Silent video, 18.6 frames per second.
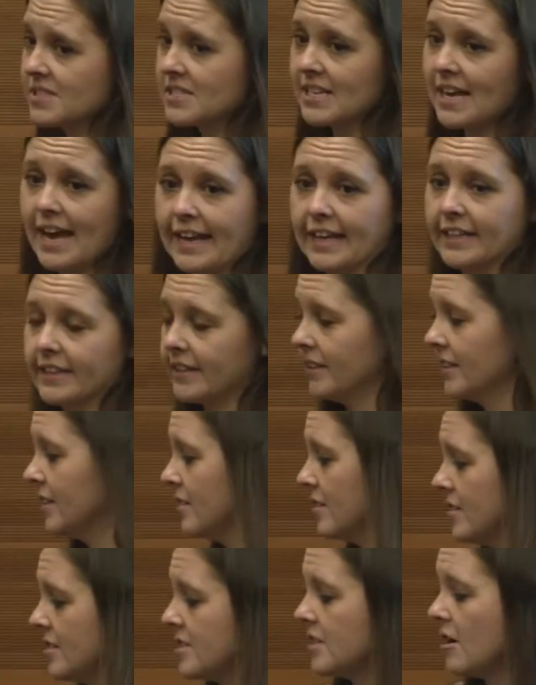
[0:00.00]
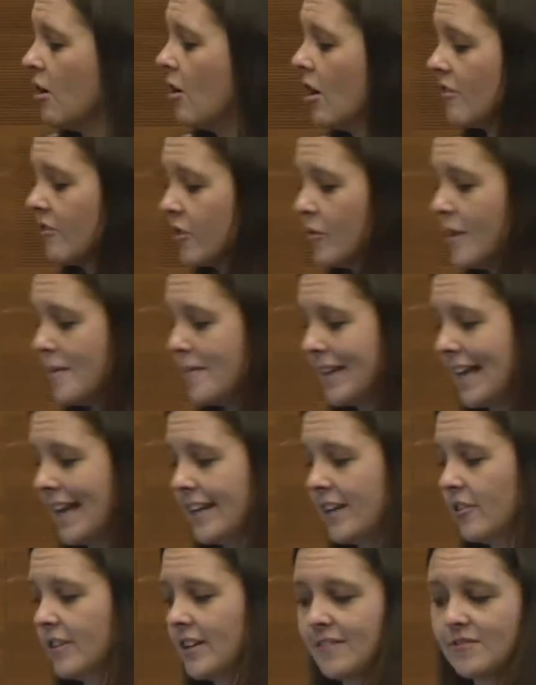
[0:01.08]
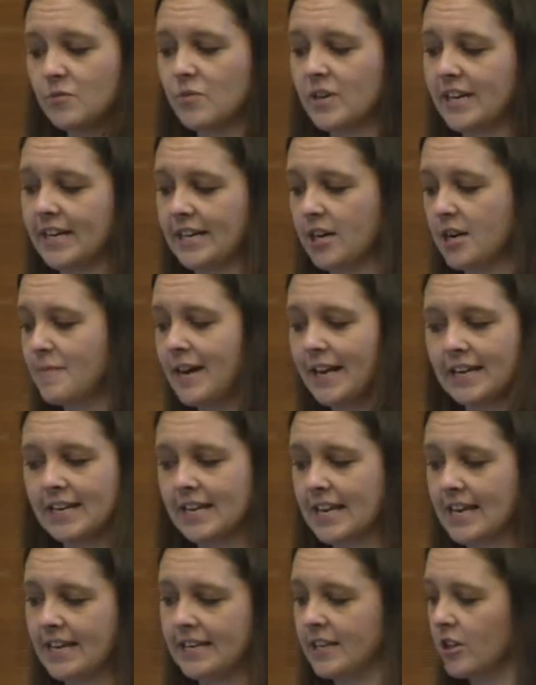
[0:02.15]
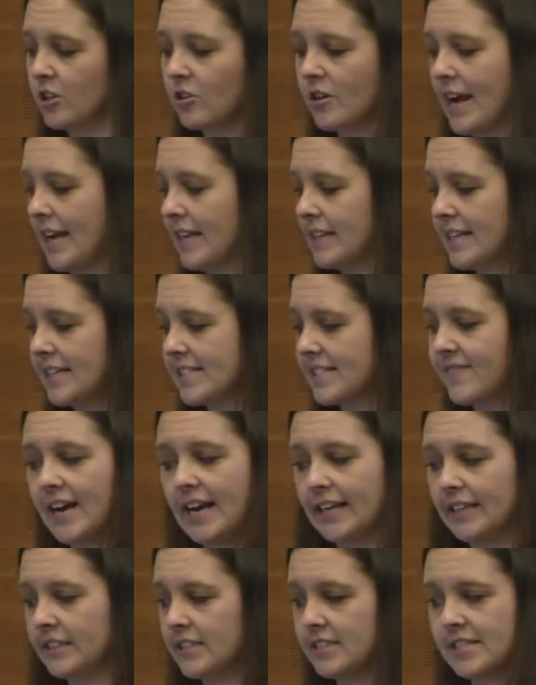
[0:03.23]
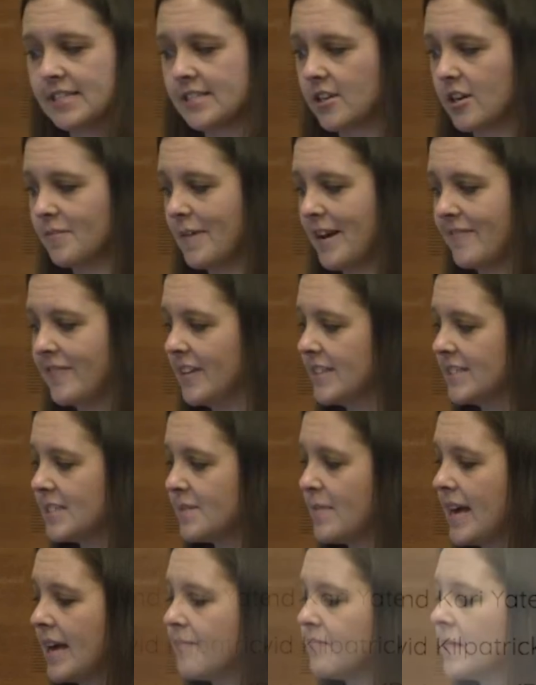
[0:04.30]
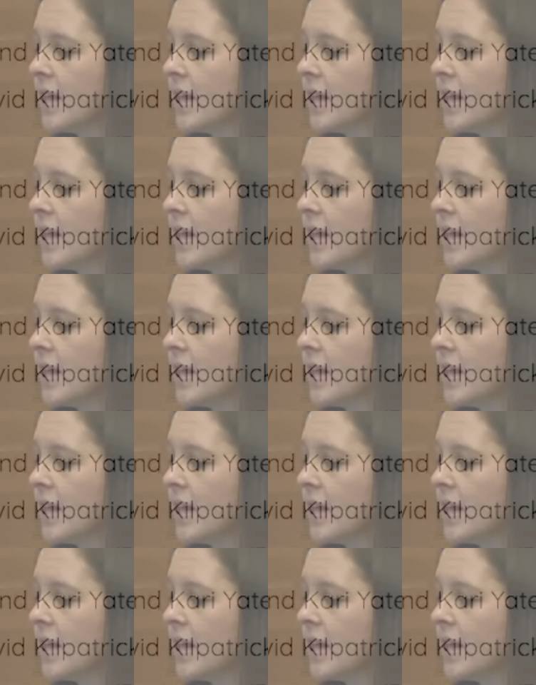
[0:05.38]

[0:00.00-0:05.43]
was like so overwhelming, I don't even want to hear about it again, great, that's fine, doesn't hurt my feelings a bit.